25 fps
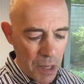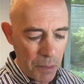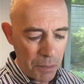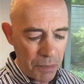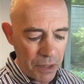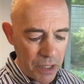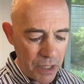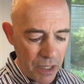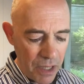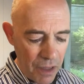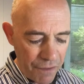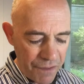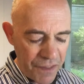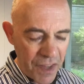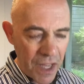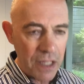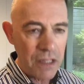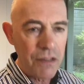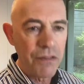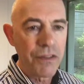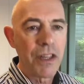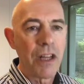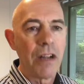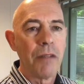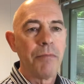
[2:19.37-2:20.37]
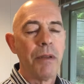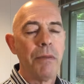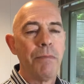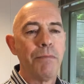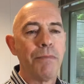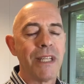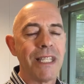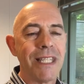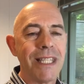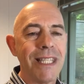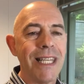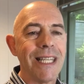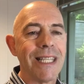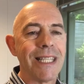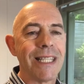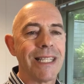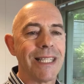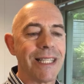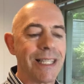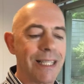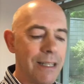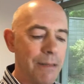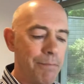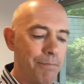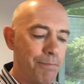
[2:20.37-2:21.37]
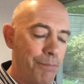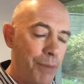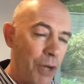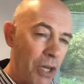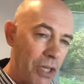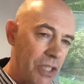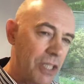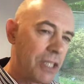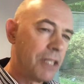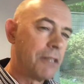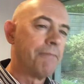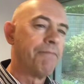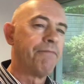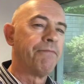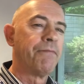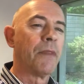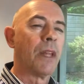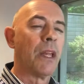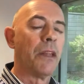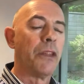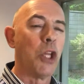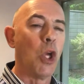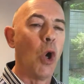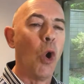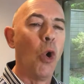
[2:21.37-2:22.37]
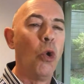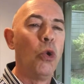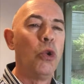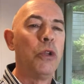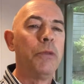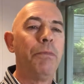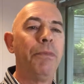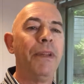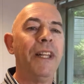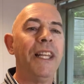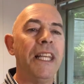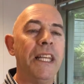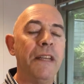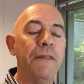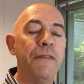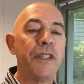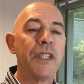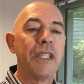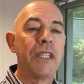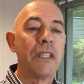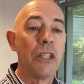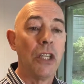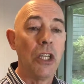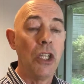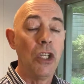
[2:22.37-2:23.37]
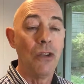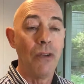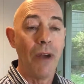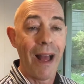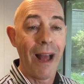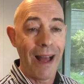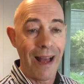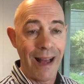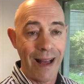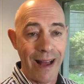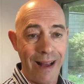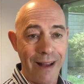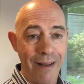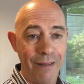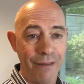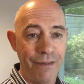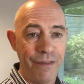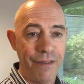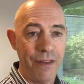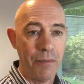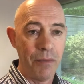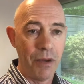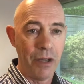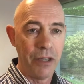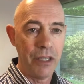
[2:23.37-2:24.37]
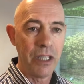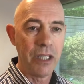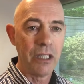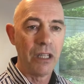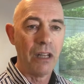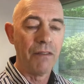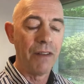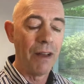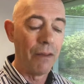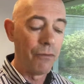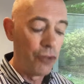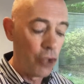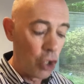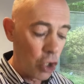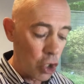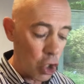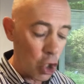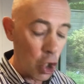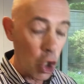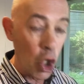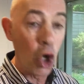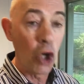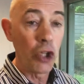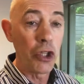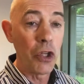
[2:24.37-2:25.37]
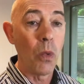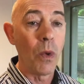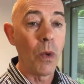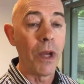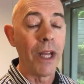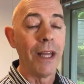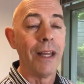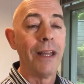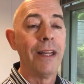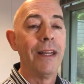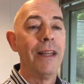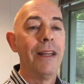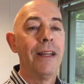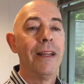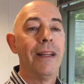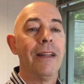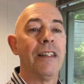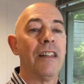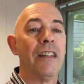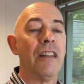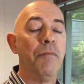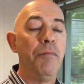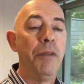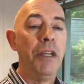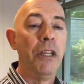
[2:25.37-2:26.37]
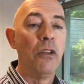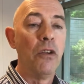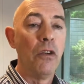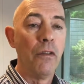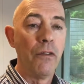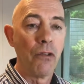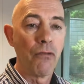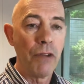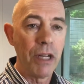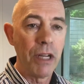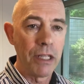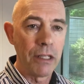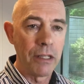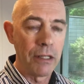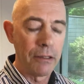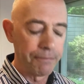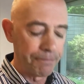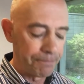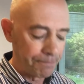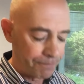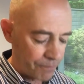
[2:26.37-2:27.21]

But the effect of therapy persists, but the old beliefs that you have about yourself have not gone away, they've been overwritten.